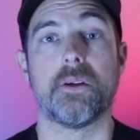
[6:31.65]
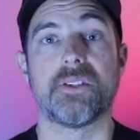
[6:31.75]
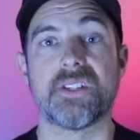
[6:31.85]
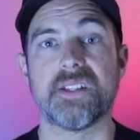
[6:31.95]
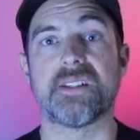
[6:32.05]

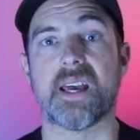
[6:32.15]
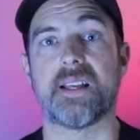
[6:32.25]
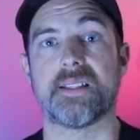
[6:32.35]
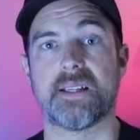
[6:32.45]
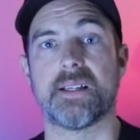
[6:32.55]
Since
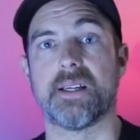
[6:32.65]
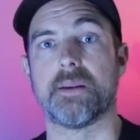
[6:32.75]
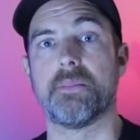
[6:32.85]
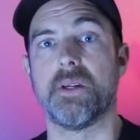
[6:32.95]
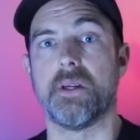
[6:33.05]
that
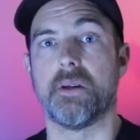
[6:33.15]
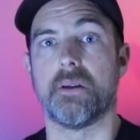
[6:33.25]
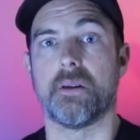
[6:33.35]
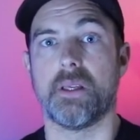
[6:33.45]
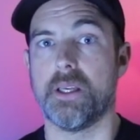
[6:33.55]
time,
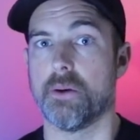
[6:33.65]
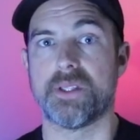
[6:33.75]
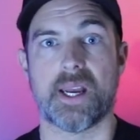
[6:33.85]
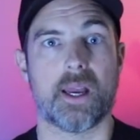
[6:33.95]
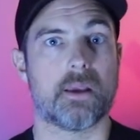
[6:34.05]

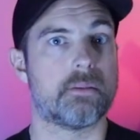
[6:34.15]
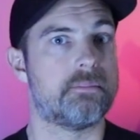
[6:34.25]
EOTech